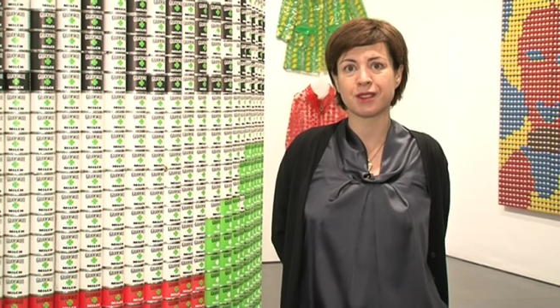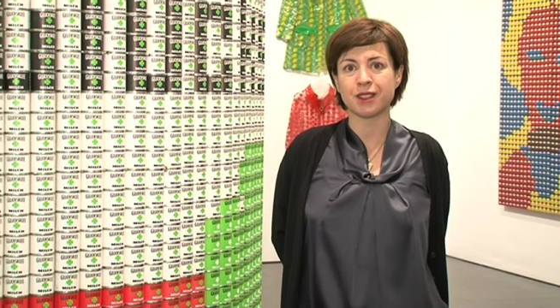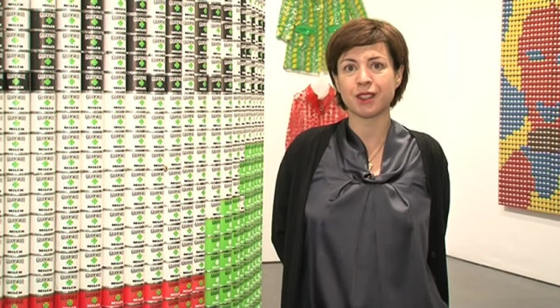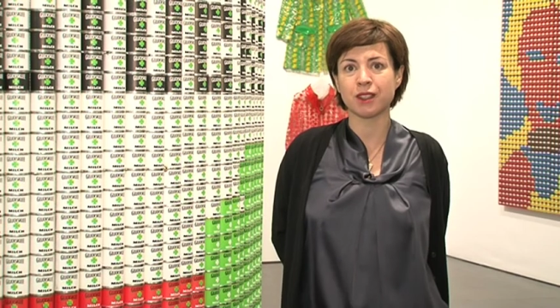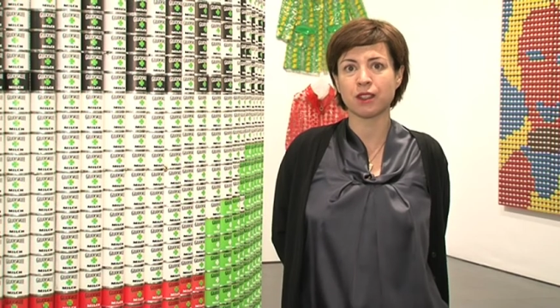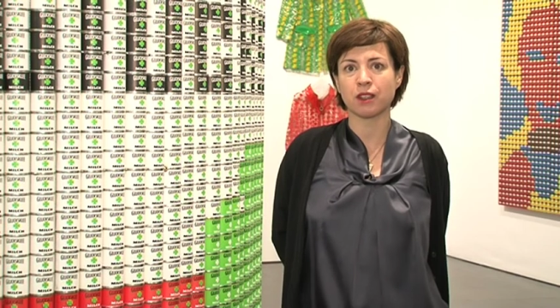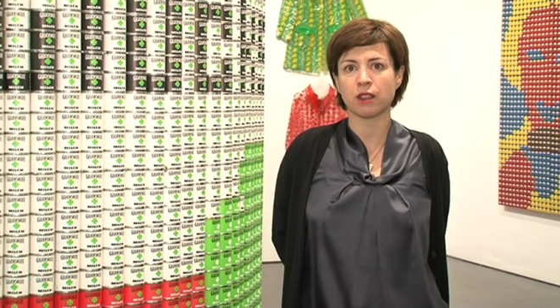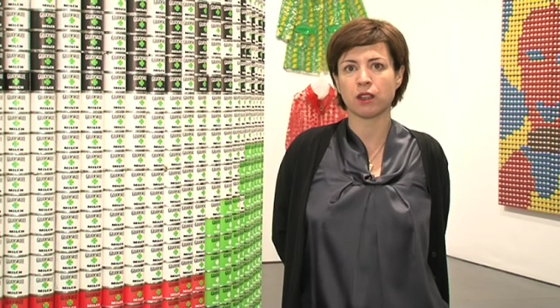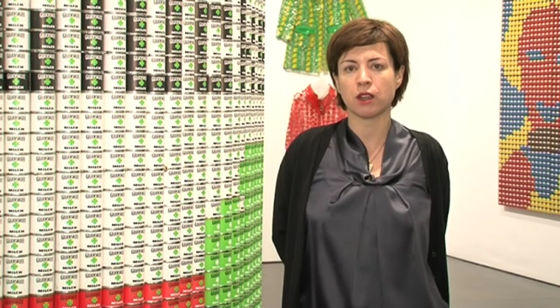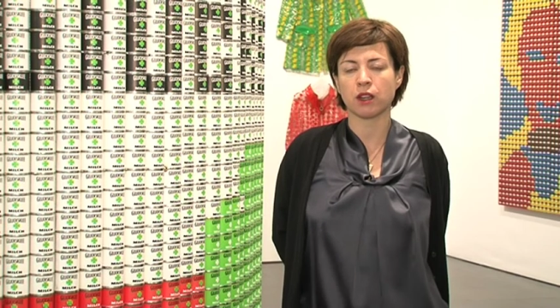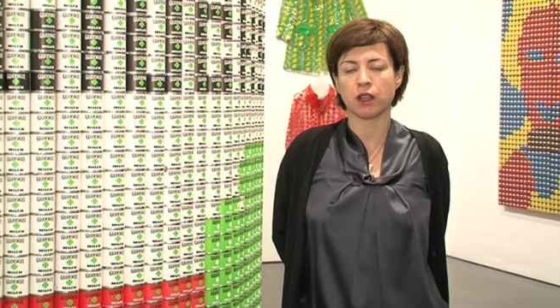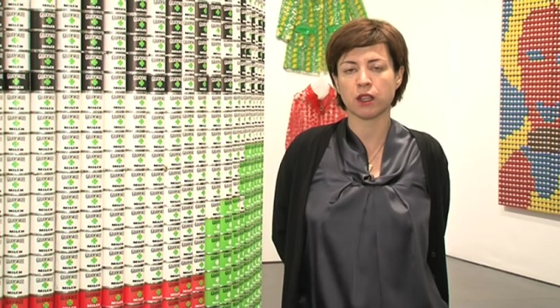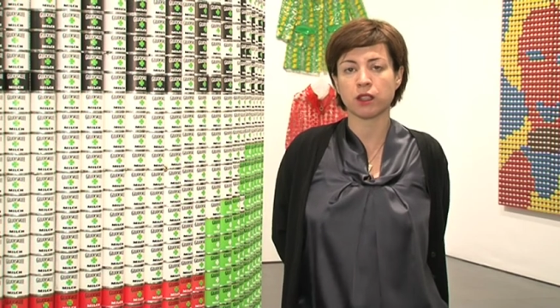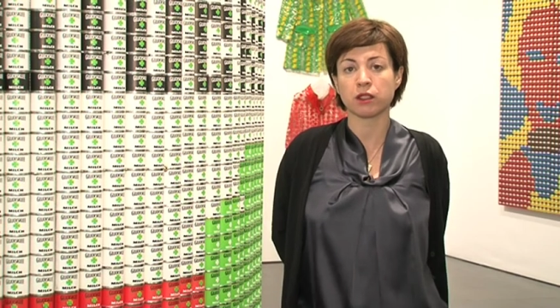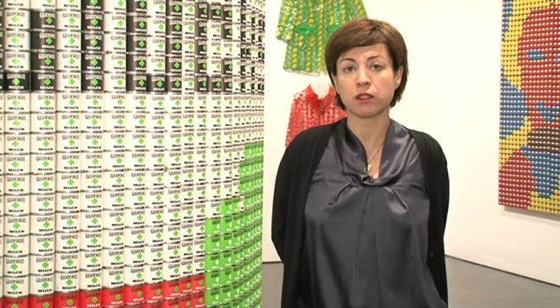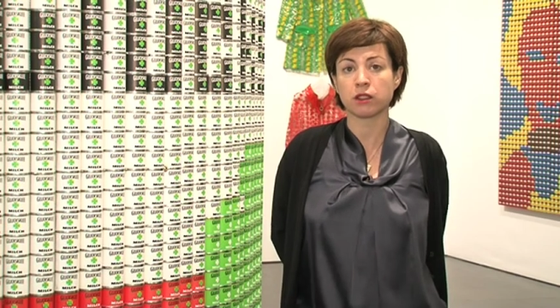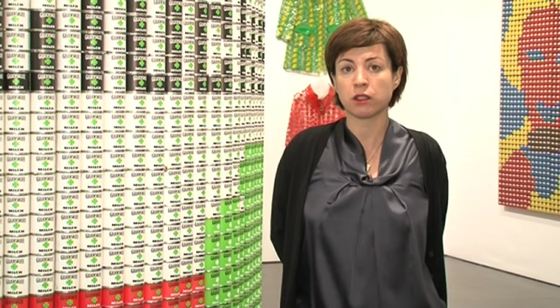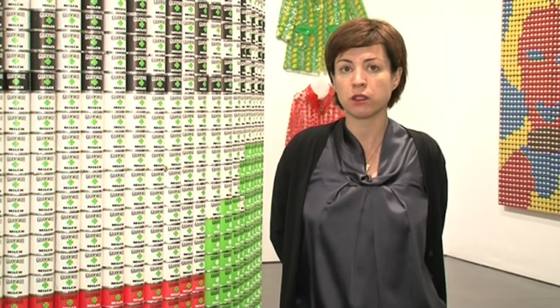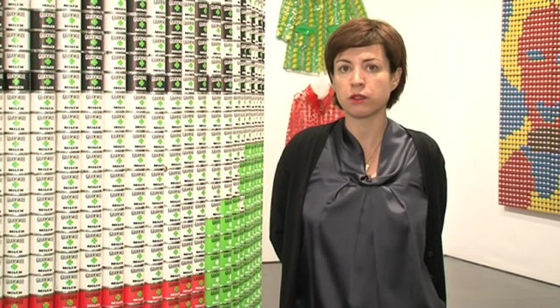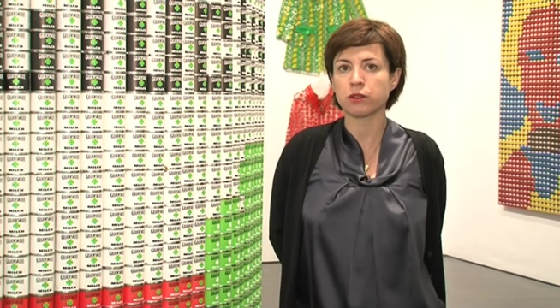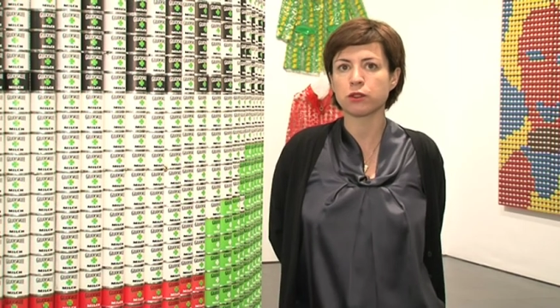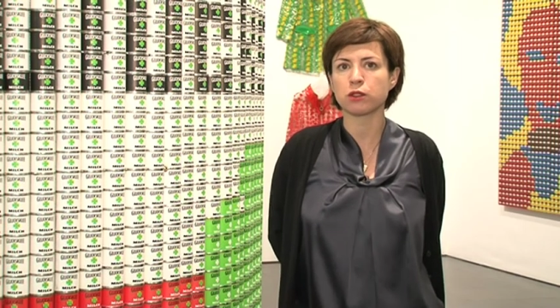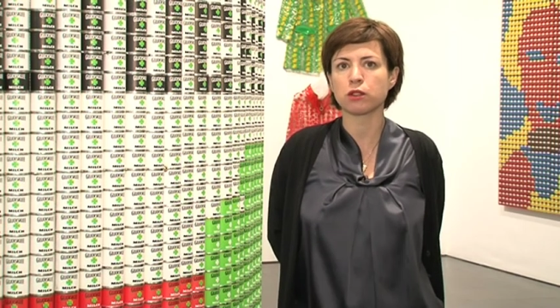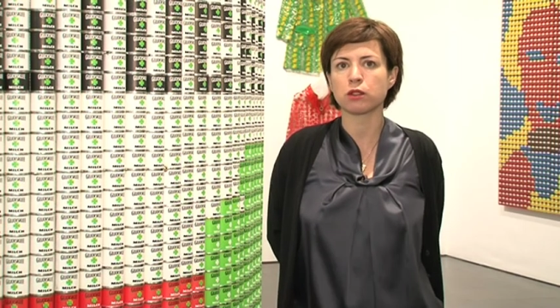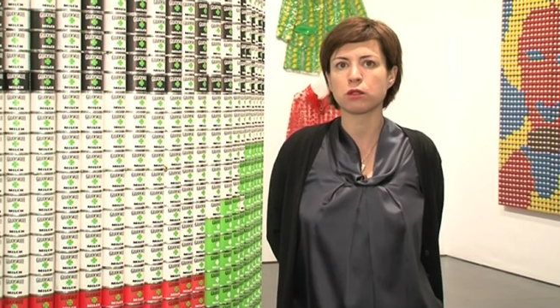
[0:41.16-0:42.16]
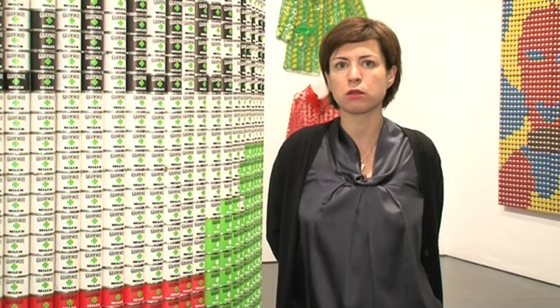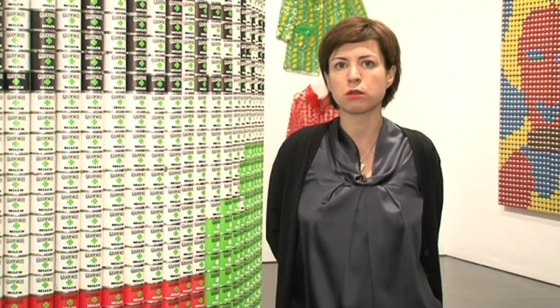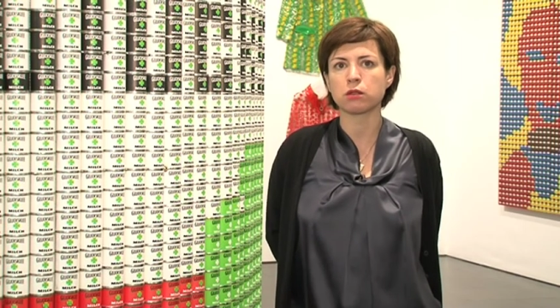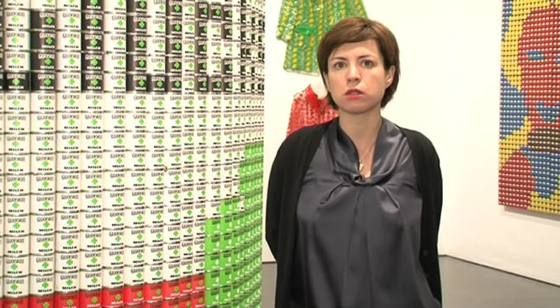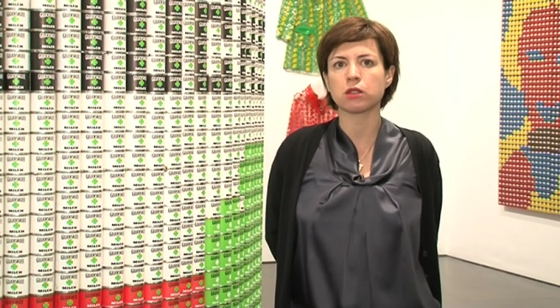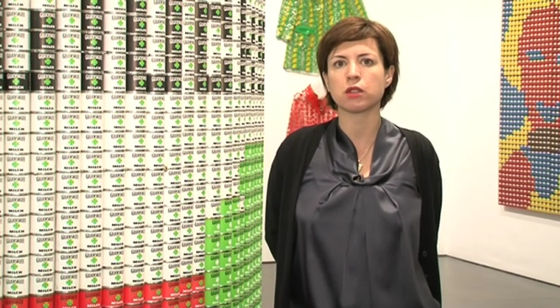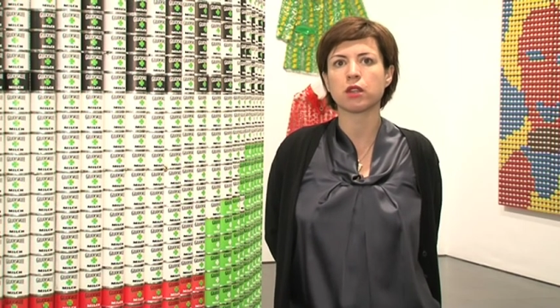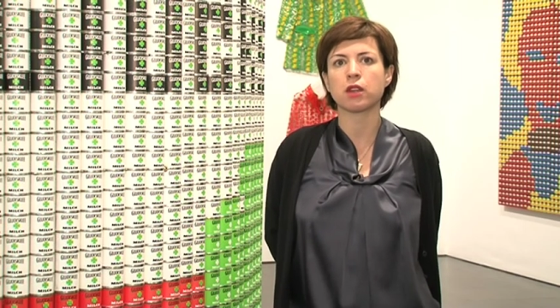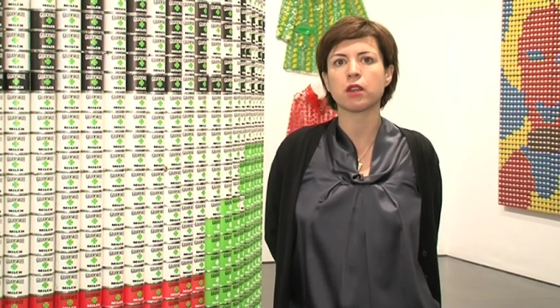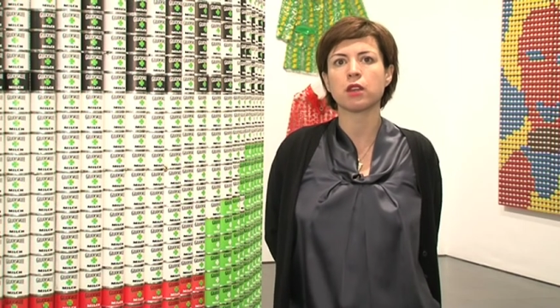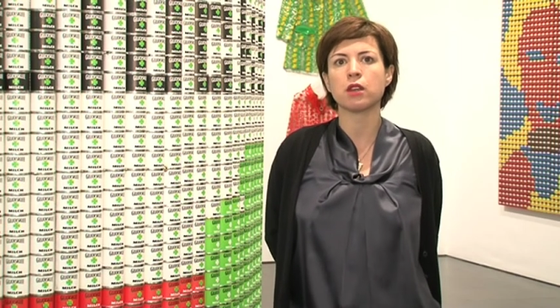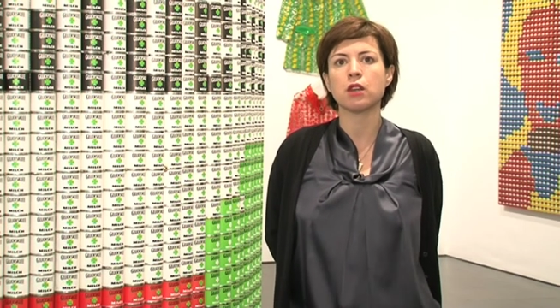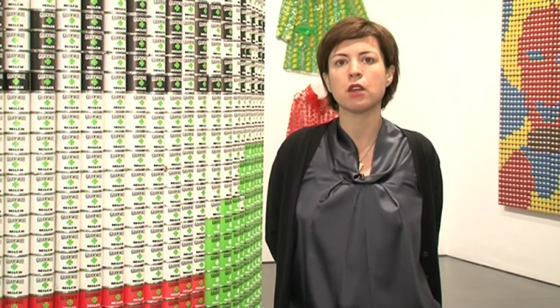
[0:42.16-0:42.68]
still active, so to
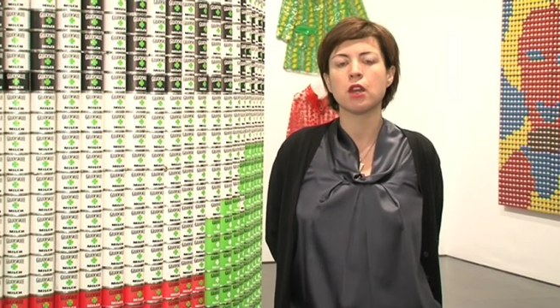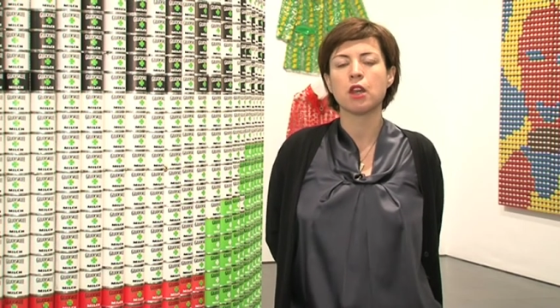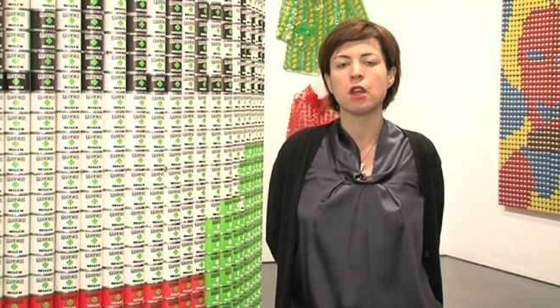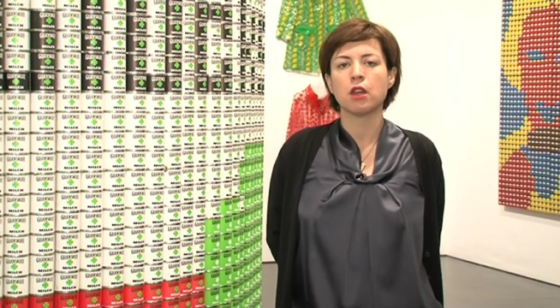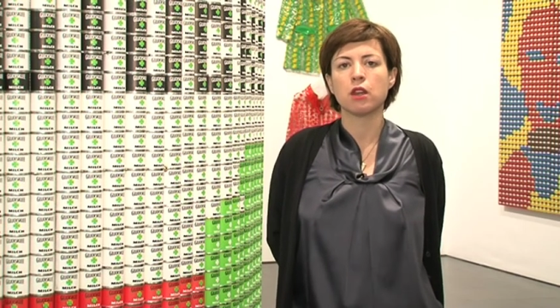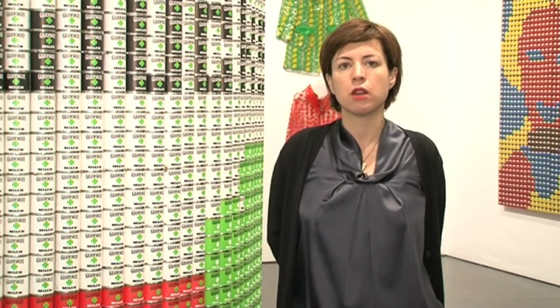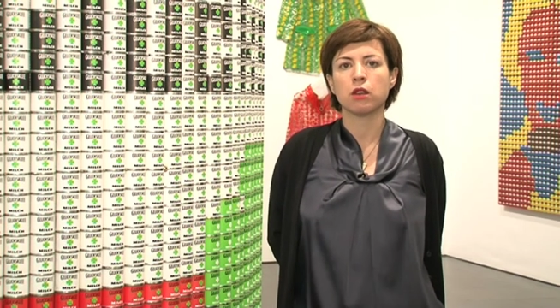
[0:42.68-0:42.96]
say.